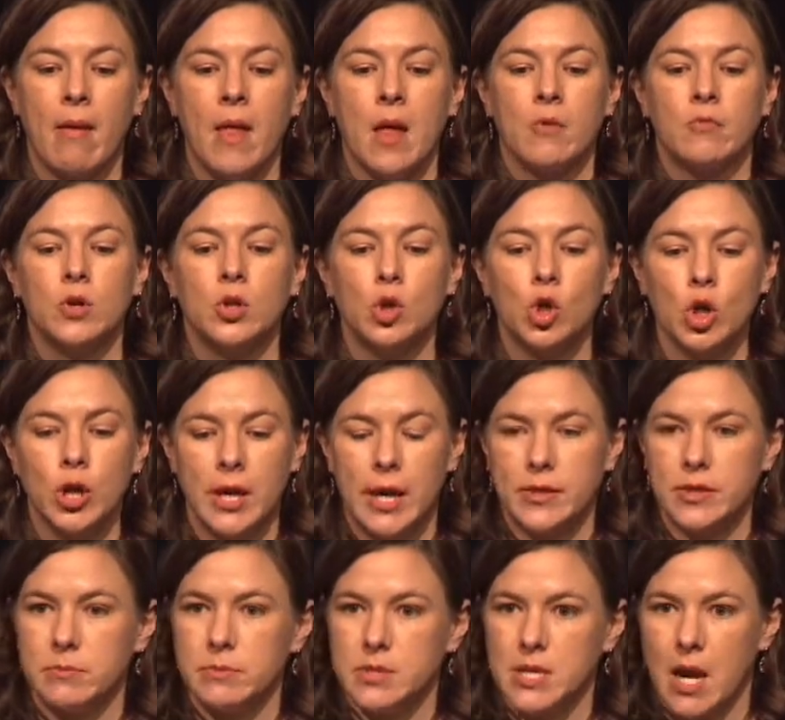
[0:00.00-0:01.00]
If we look
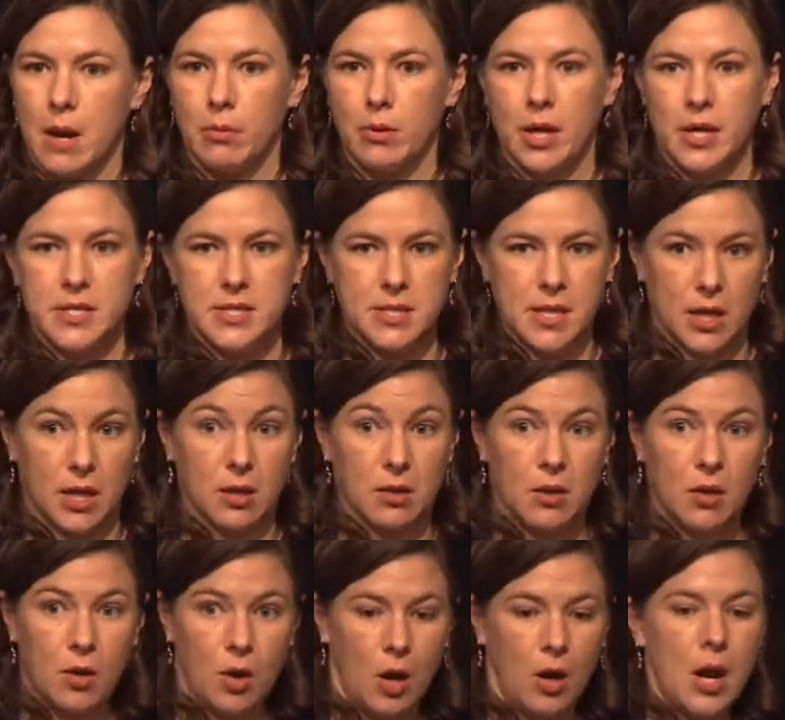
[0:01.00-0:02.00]
at the metabolites that
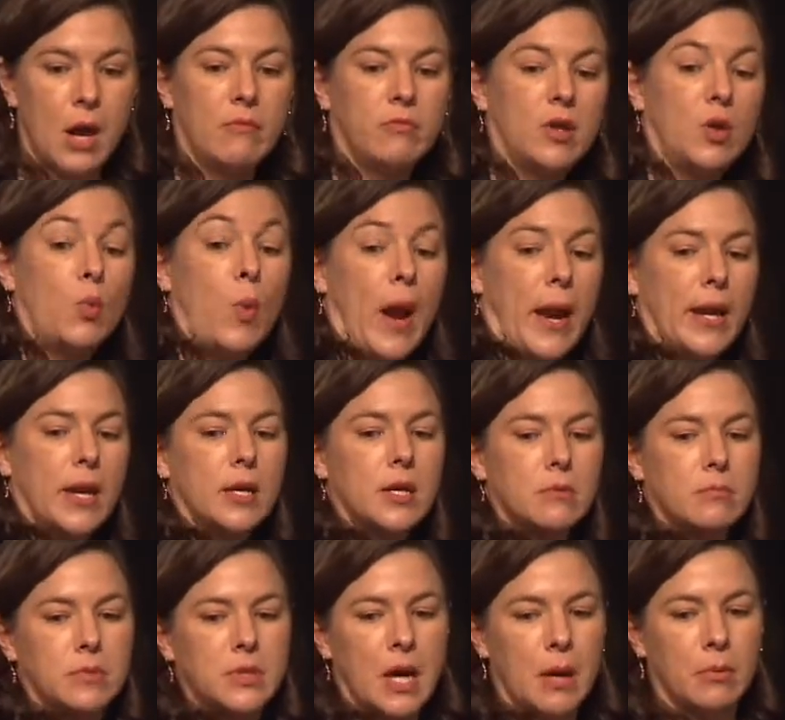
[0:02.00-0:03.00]
are heavily weighted
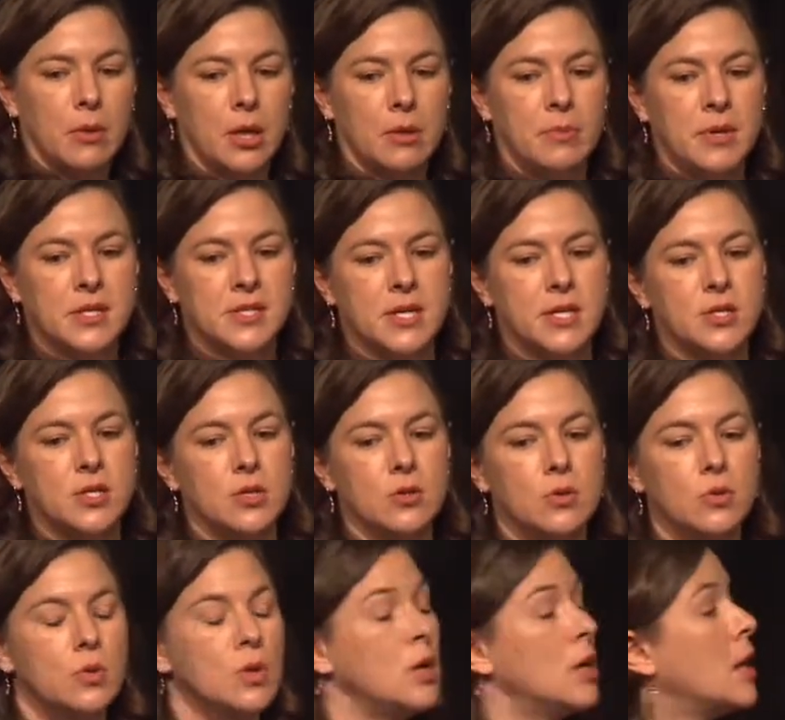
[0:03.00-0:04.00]
in metabolite
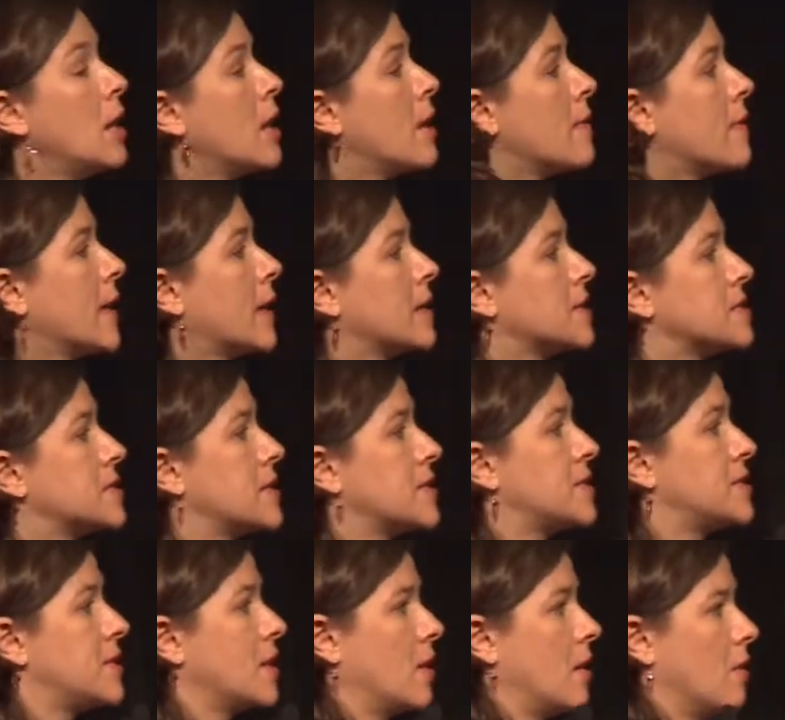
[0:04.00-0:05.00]
PC2, they
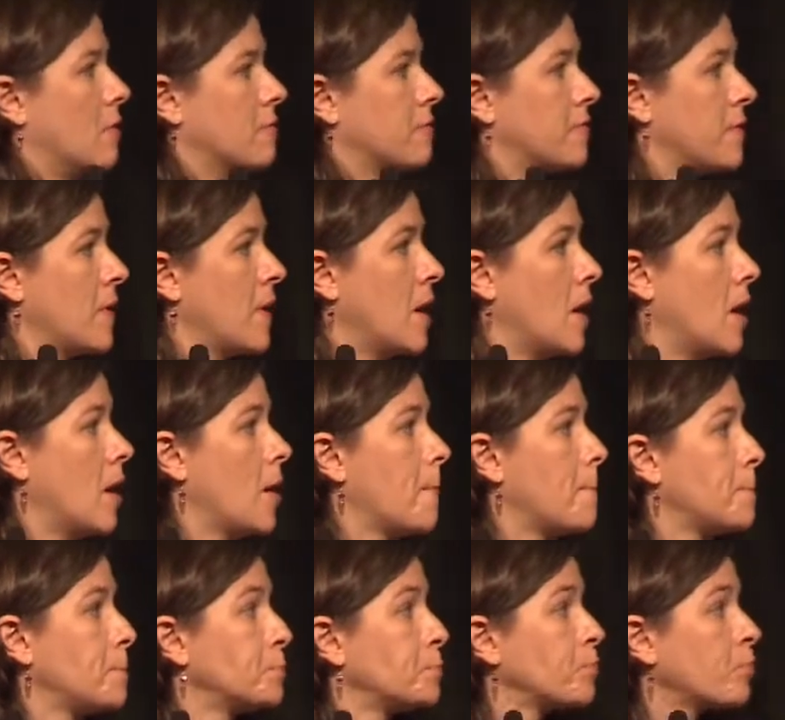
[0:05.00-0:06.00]
consist of
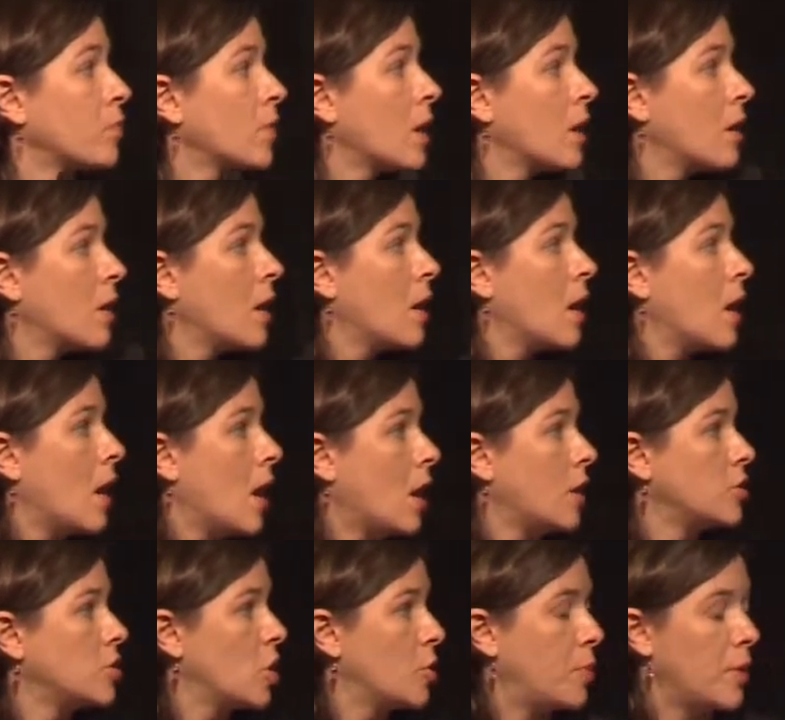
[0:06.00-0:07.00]

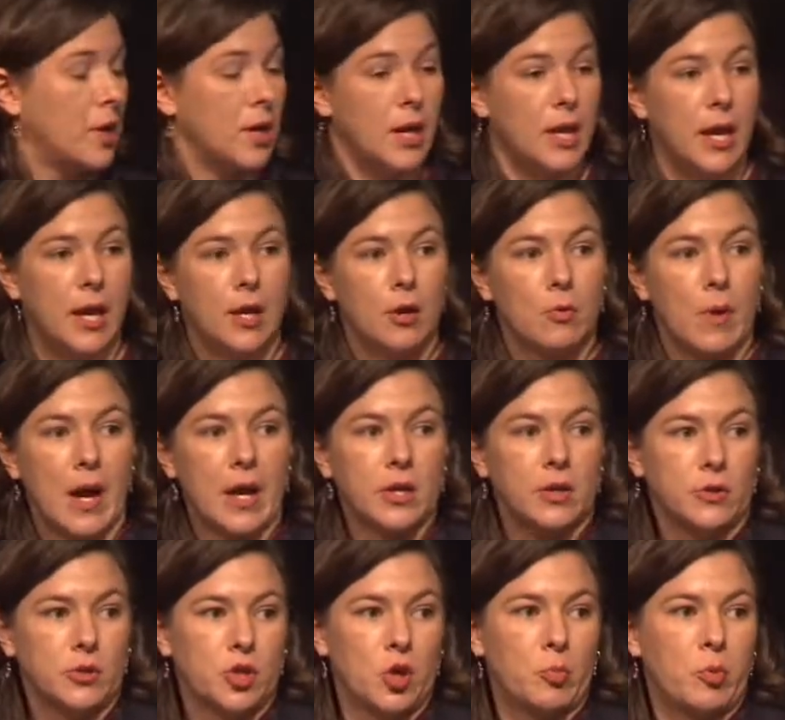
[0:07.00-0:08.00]
L-DOPA and
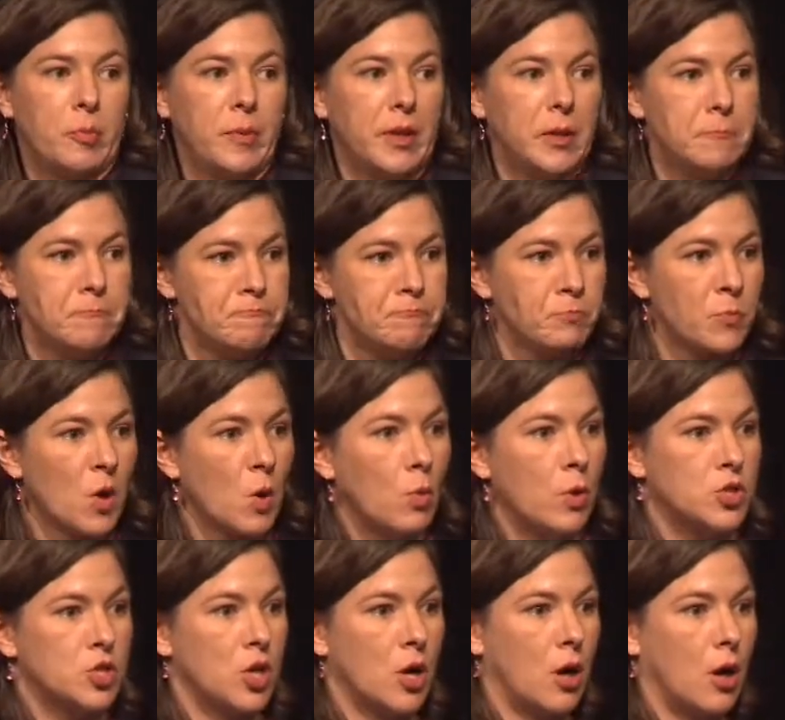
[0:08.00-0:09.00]
N-arachidonyl dopamine,
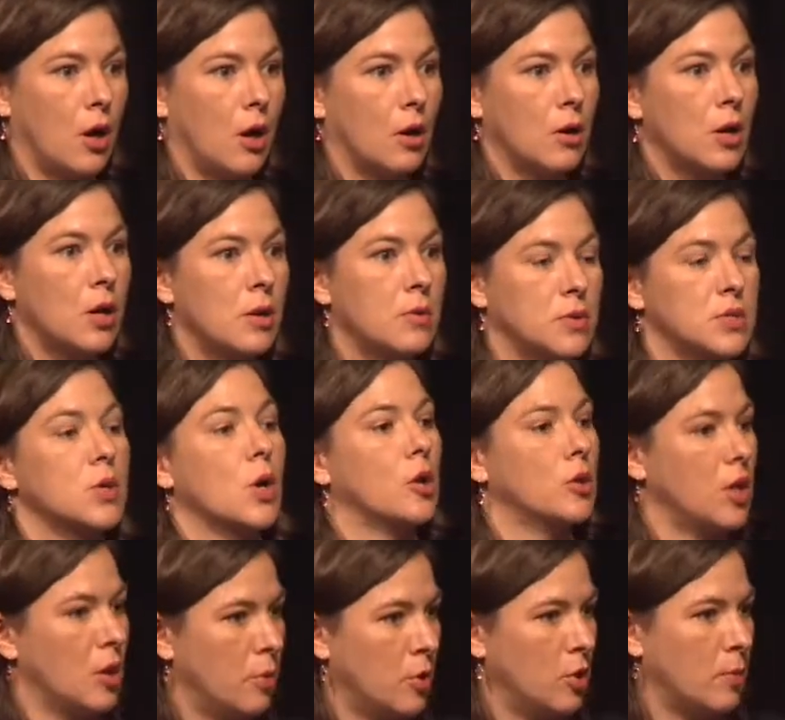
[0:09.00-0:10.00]
which are, so
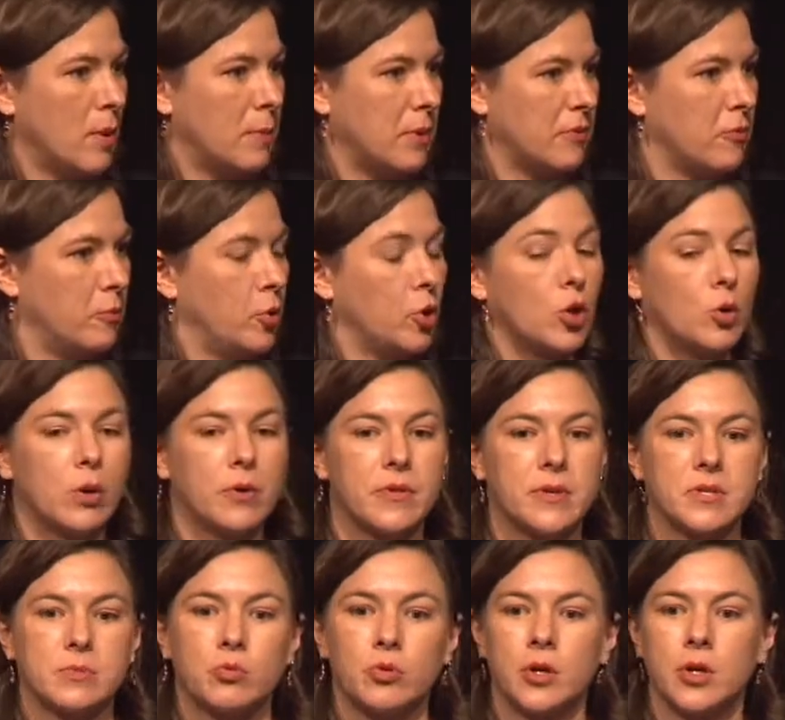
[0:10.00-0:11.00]
L-DOPA you might be familiar with
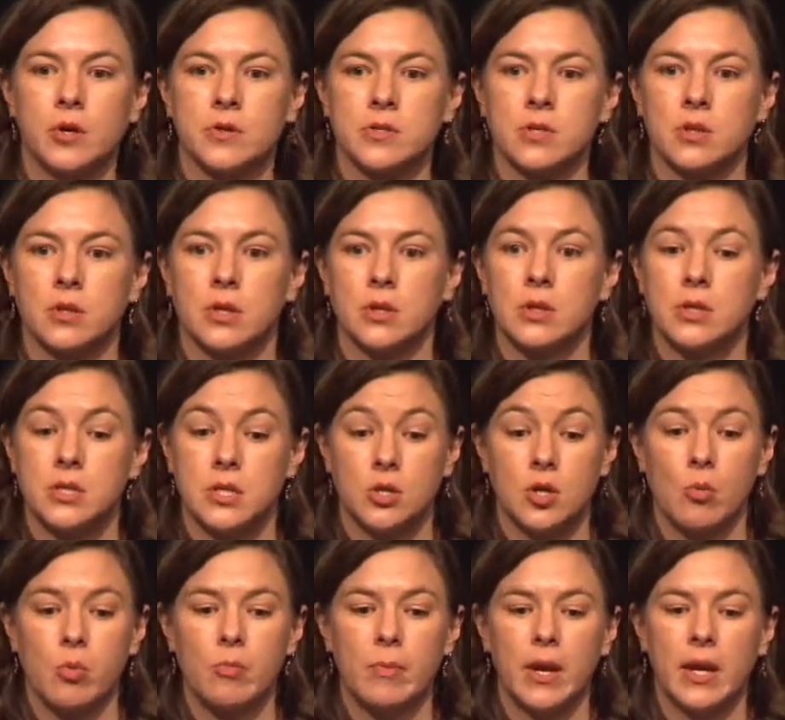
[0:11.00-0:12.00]
as a precursor to
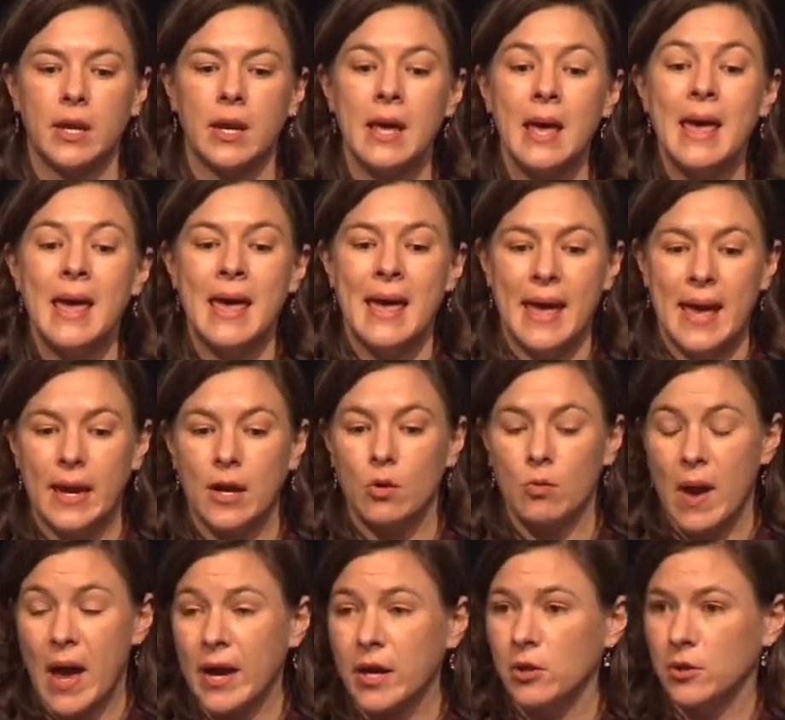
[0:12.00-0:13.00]
dopamine.
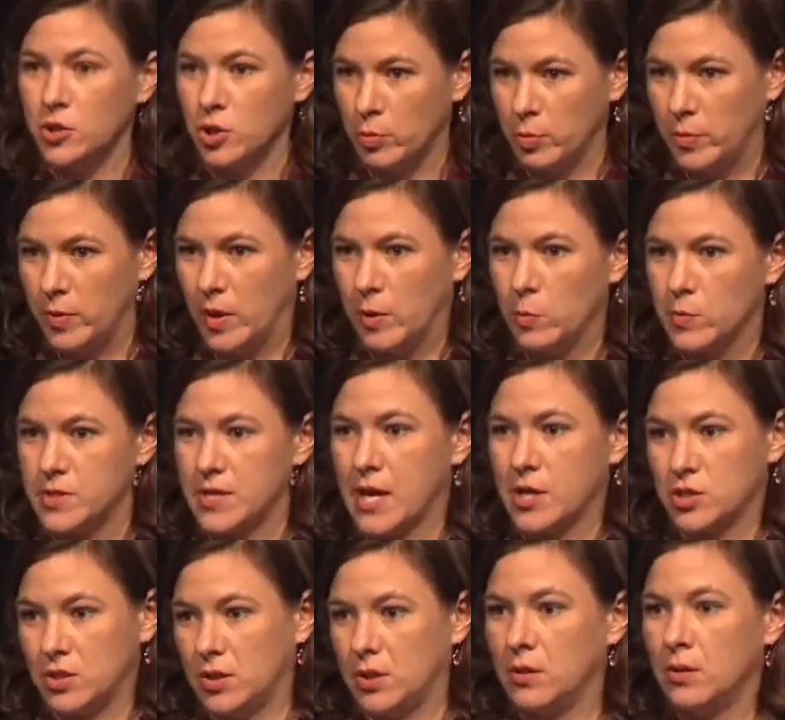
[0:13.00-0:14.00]
N-arachidonyl dopamine was
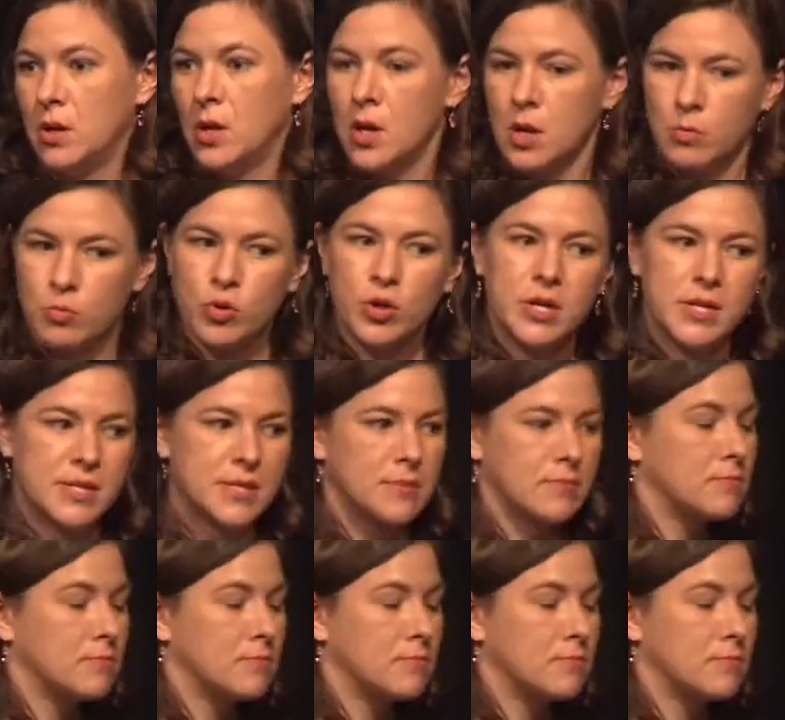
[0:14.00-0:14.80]
actually pretty,